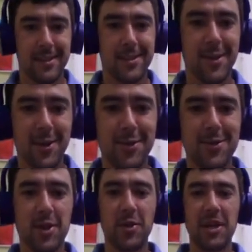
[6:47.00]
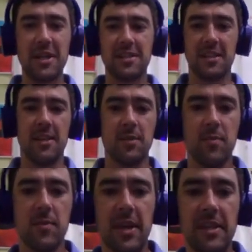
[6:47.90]
So it's
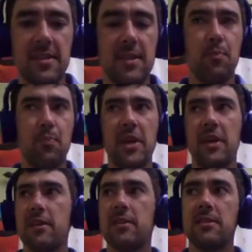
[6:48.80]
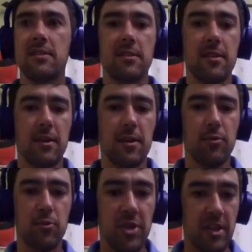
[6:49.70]
the biggest
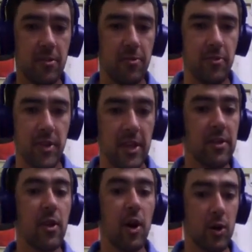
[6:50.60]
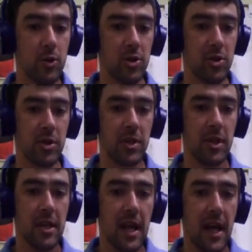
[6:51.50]
reef in the ocean,
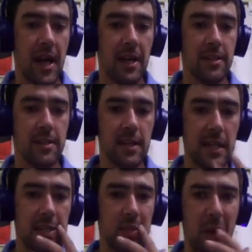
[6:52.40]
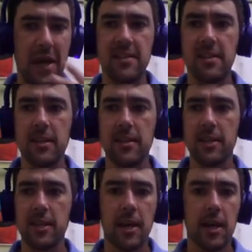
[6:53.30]
and it's
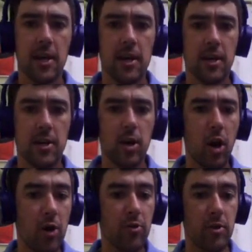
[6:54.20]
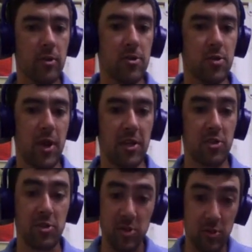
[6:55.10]
basically coral
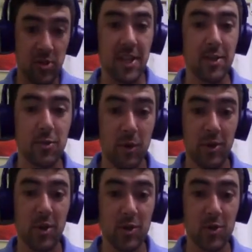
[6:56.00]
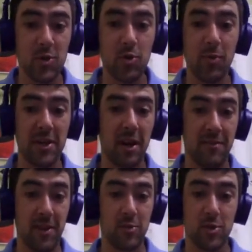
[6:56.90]
structures. You said you want to go scuba
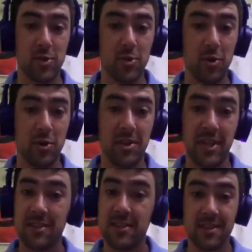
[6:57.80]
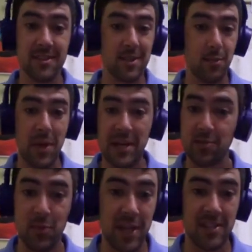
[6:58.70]
diving or snorkeling. This is the
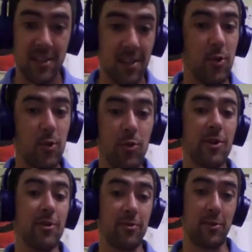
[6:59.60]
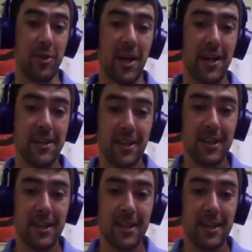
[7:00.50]
best place in the world for that.